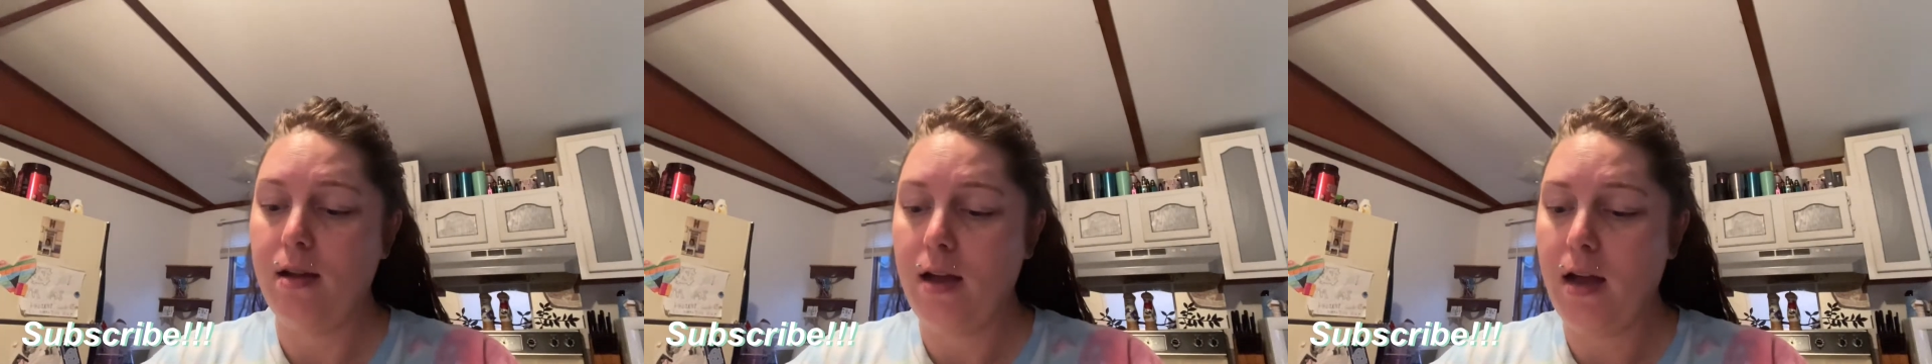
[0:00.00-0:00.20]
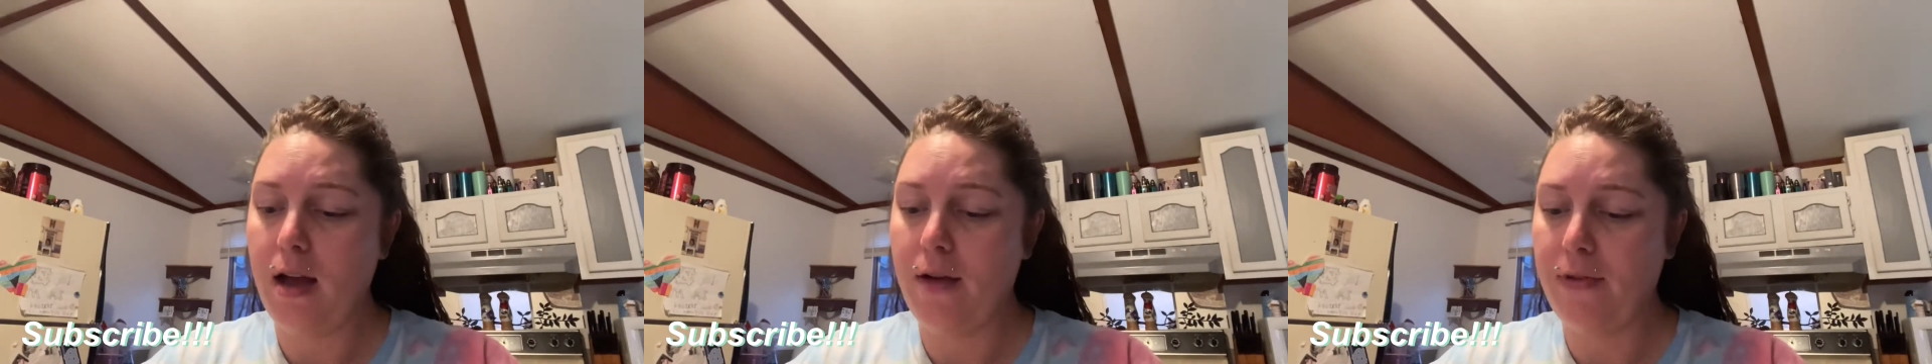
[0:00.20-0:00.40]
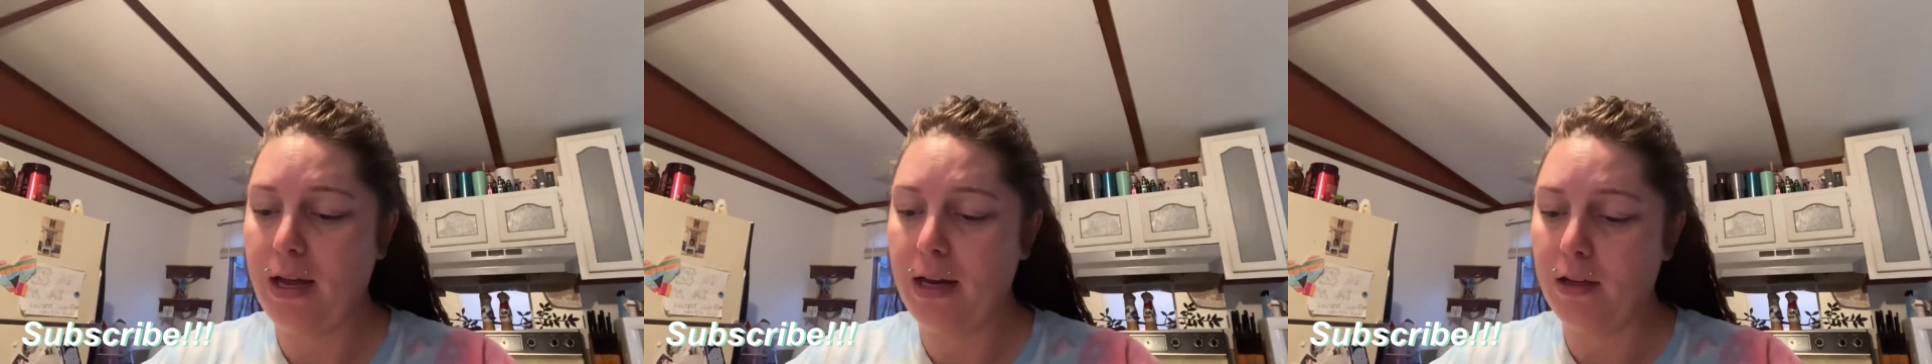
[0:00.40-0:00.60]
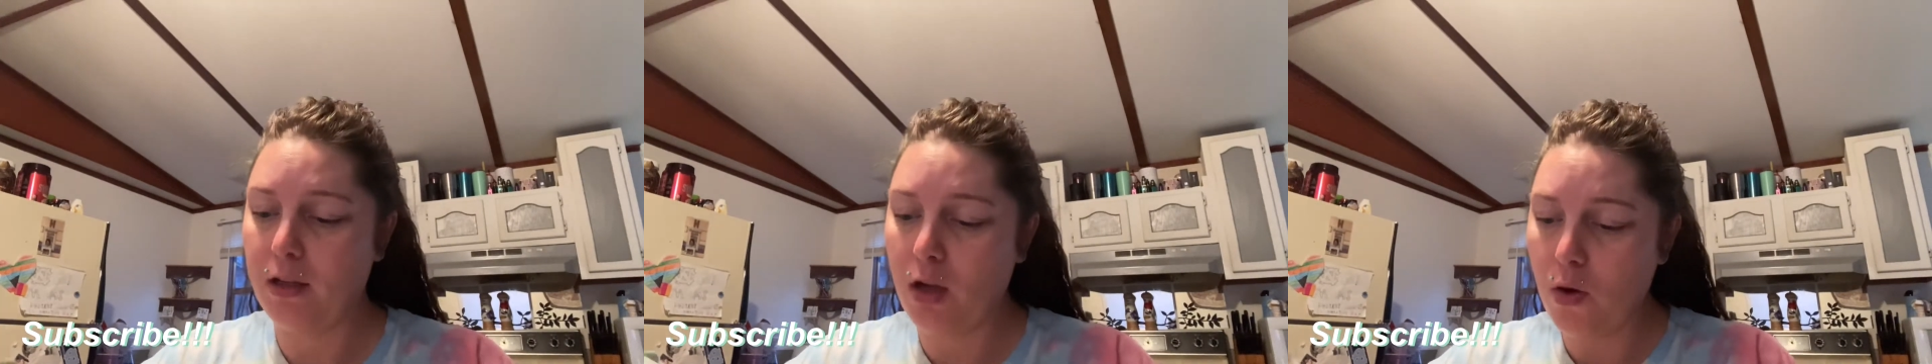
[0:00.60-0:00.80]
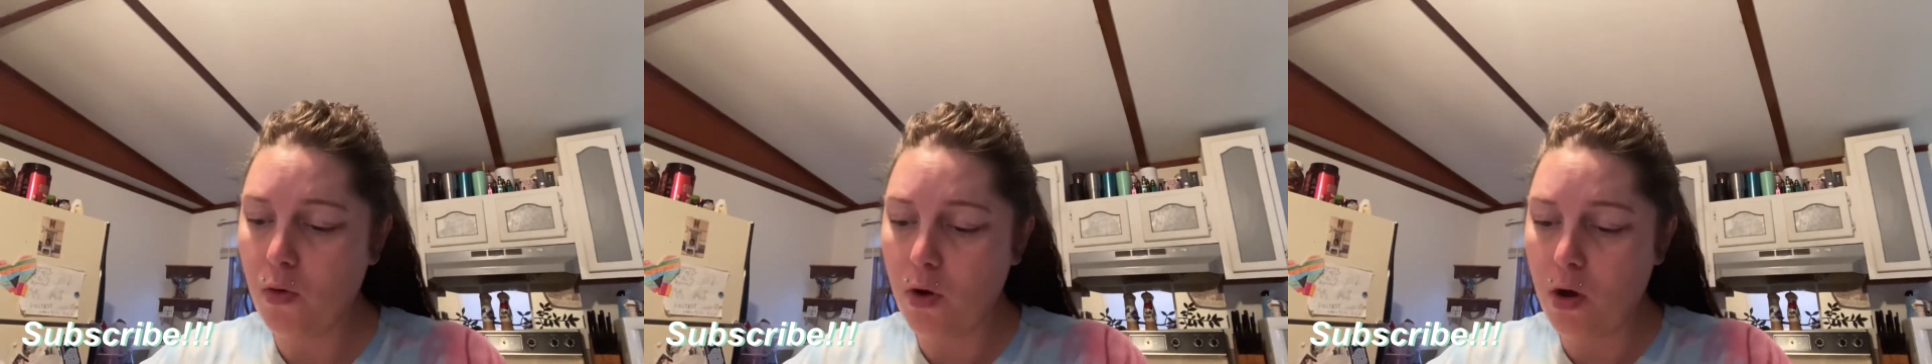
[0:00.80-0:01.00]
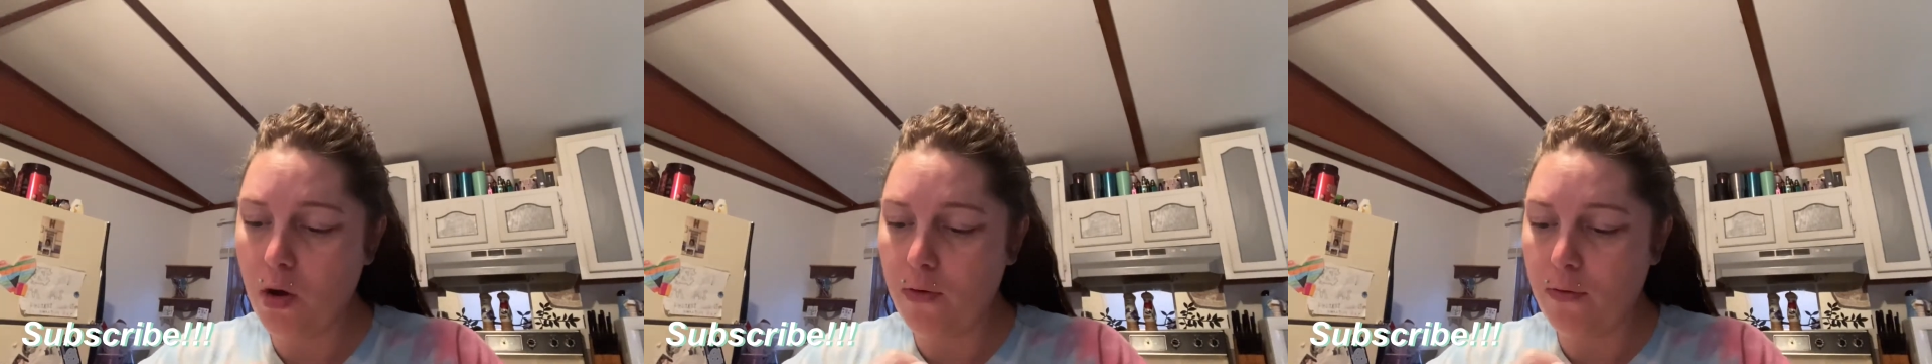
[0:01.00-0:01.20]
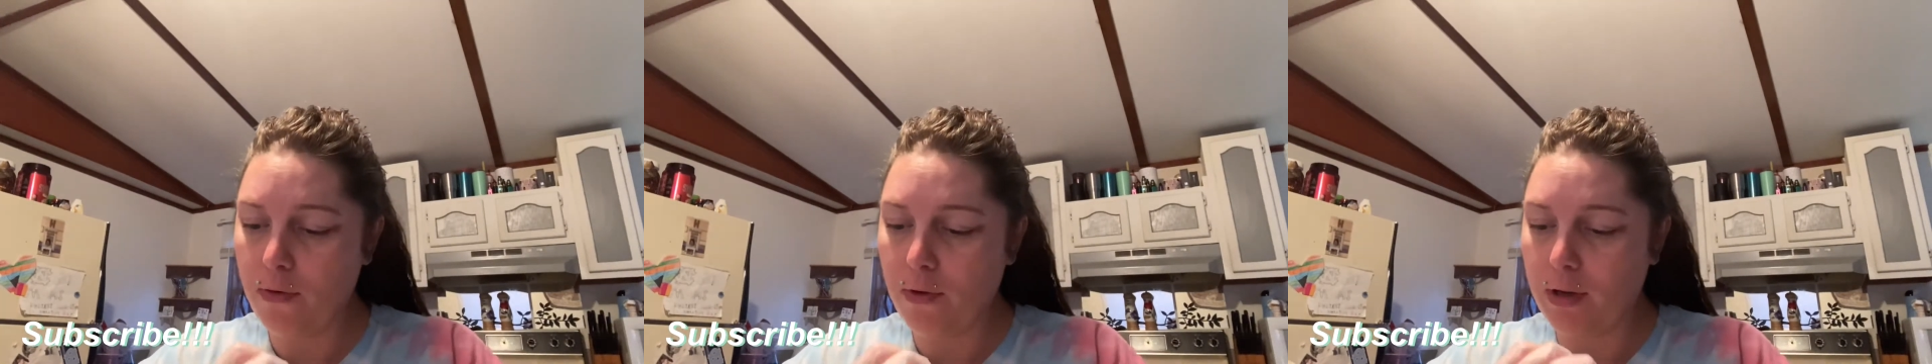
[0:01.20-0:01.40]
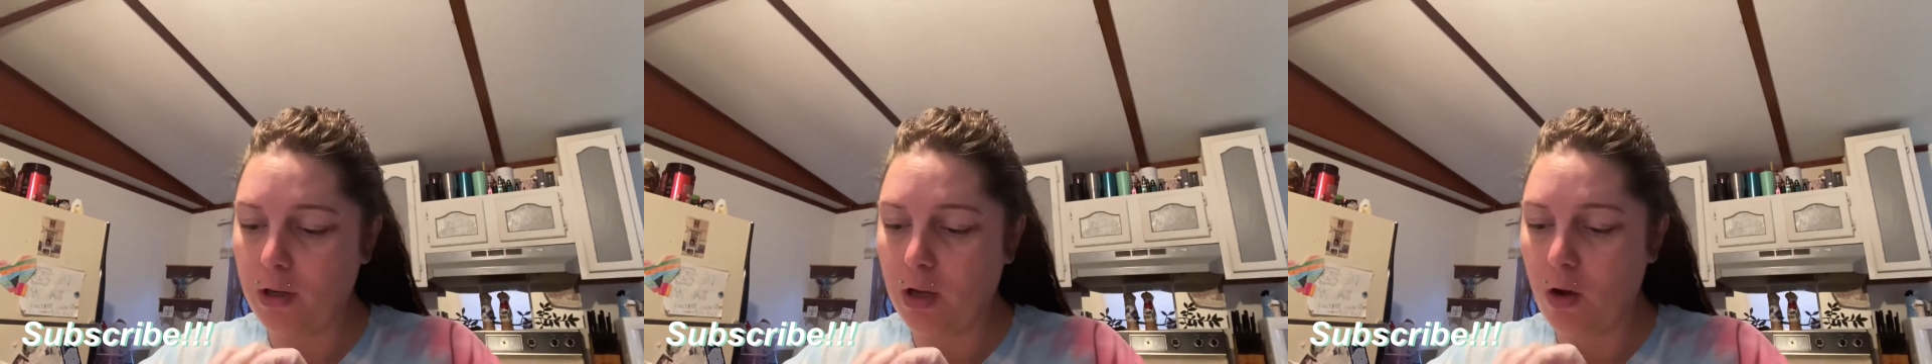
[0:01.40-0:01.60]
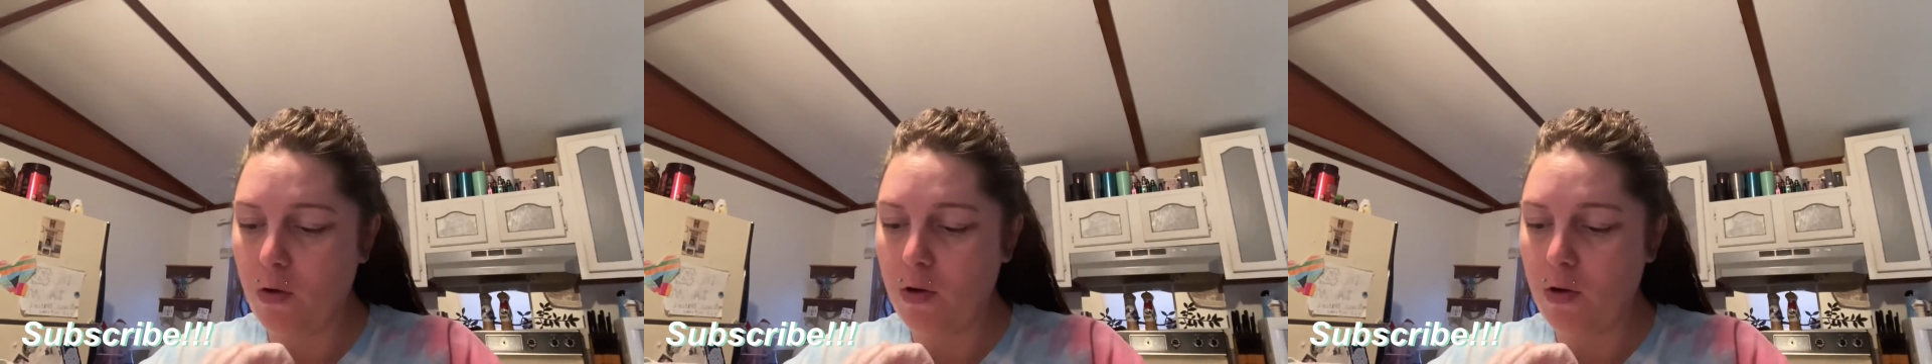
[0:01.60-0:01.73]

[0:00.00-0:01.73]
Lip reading: I've had to go over and go